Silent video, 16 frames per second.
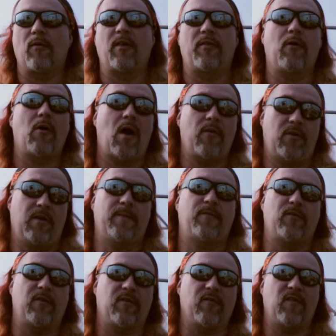So there are other
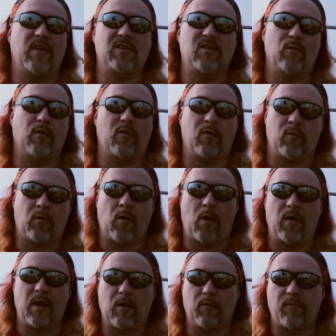fruits and vegetables that we
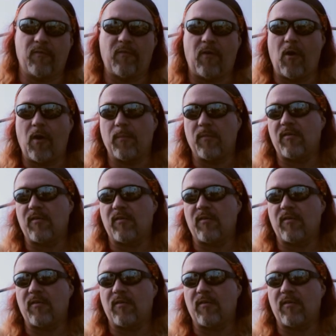grow here on the farm.